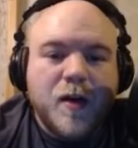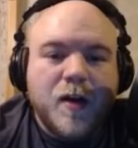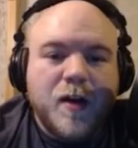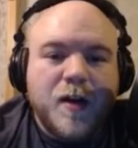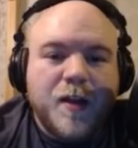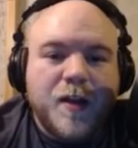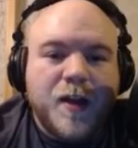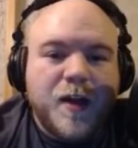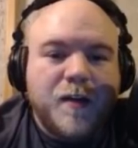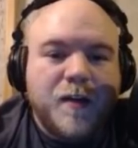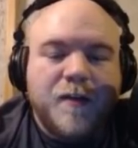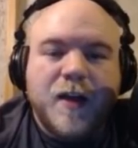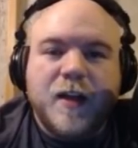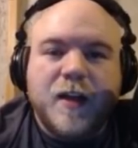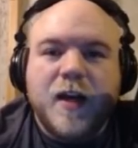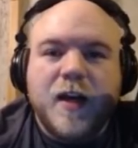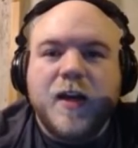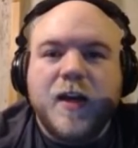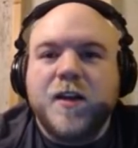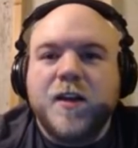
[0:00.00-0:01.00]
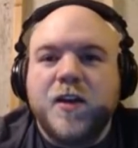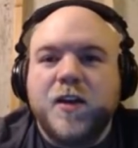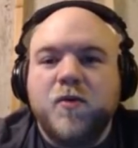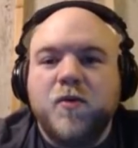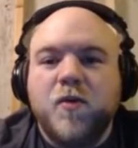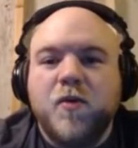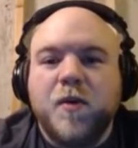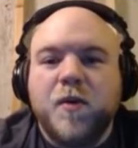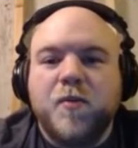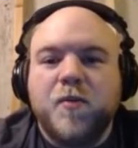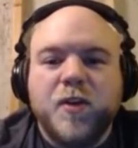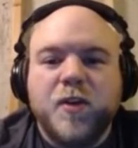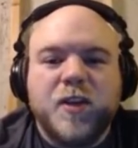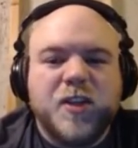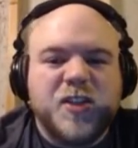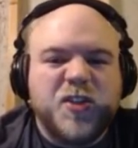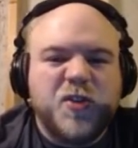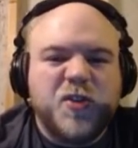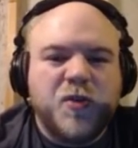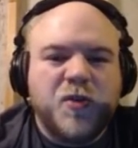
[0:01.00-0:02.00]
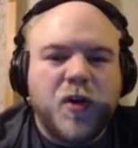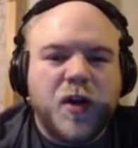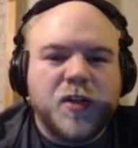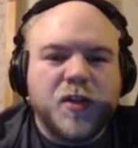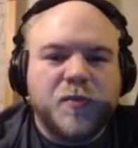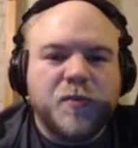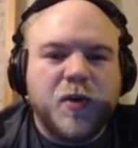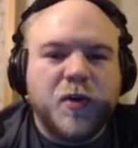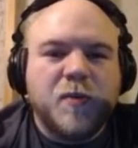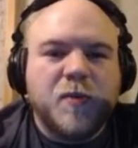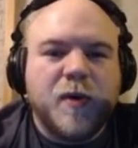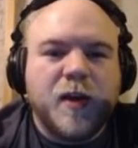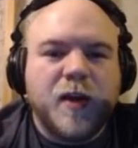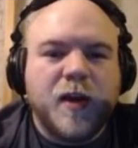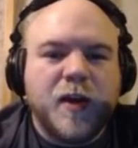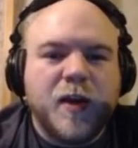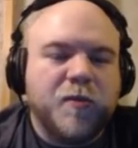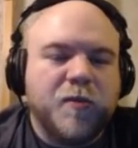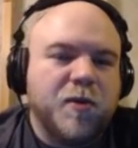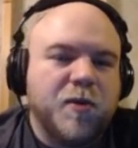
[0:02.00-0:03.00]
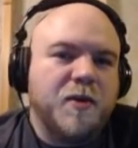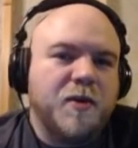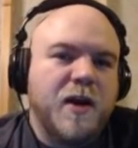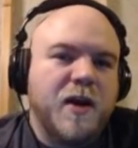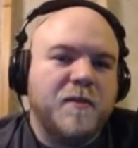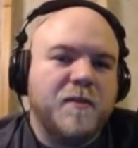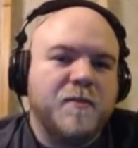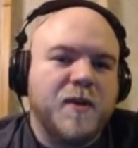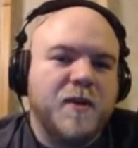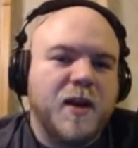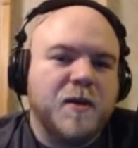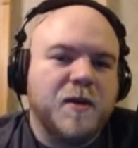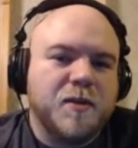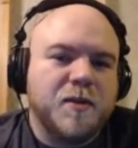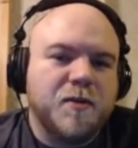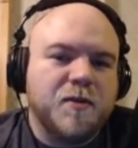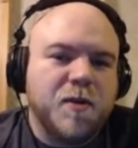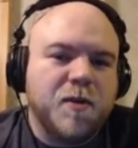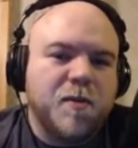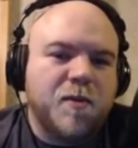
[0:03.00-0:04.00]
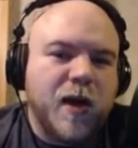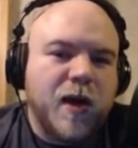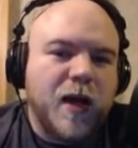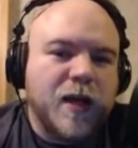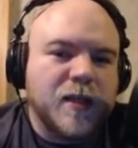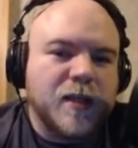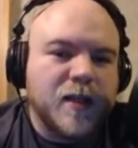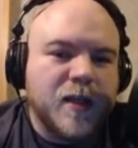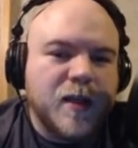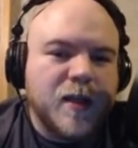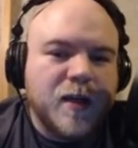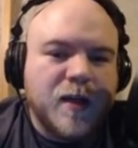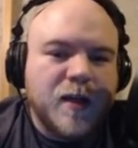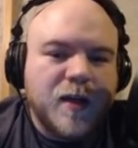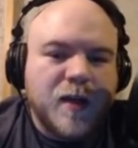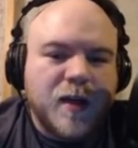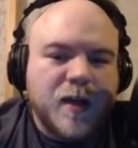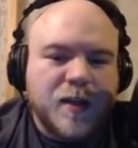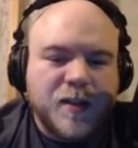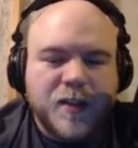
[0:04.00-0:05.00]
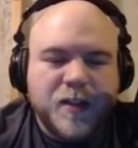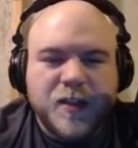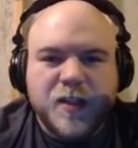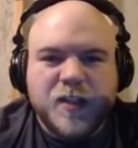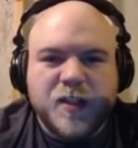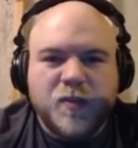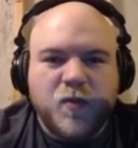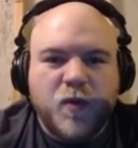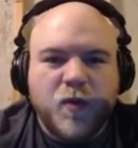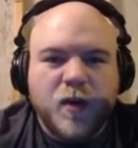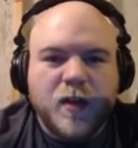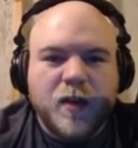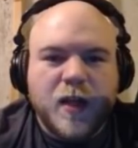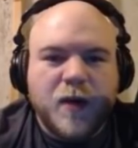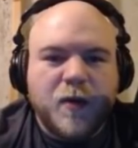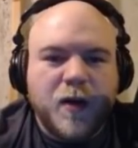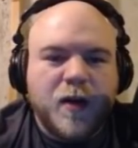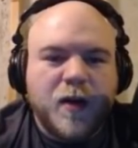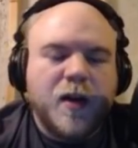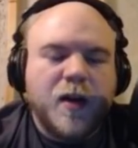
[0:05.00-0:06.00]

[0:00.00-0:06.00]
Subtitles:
Think of that deck that you want to put these 2 awesome Pokemon together, but you haven't been able to in the past because it doesn't work that well.